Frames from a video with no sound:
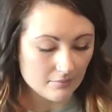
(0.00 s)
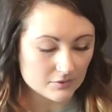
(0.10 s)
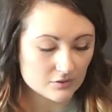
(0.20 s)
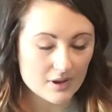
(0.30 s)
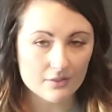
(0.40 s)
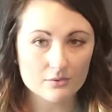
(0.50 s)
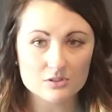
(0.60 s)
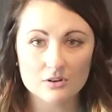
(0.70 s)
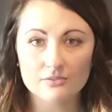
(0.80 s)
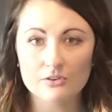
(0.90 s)
So yeah, those
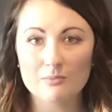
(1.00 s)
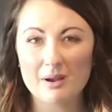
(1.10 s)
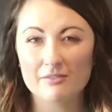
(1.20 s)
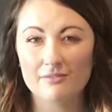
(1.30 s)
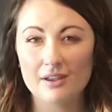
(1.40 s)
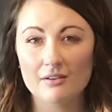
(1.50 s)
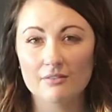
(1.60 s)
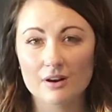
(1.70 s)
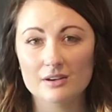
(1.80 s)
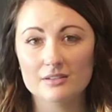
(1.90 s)
are a few of my
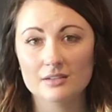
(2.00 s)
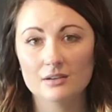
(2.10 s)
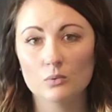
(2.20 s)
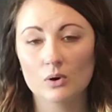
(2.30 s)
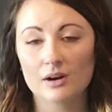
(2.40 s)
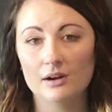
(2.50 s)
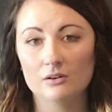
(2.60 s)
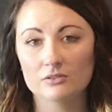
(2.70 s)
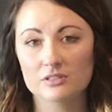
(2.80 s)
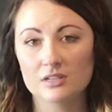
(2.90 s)
favorite
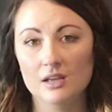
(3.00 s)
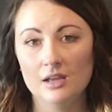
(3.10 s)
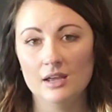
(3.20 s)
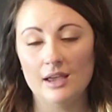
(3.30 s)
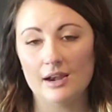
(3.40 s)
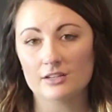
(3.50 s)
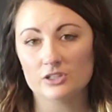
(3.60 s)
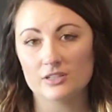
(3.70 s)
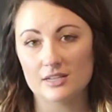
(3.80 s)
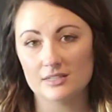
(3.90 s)
workouts and
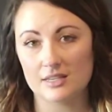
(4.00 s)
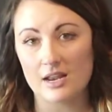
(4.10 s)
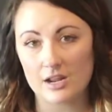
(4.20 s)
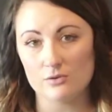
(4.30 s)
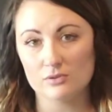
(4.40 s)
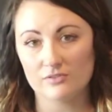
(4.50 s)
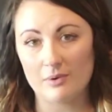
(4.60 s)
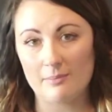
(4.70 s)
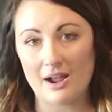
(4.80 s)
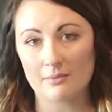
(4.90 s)
exercises that I use for
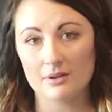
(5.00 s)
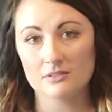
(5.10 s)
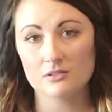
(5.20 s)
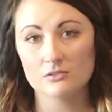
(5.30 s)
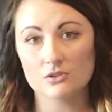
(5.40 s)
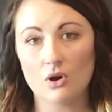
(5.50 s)
my back muscles.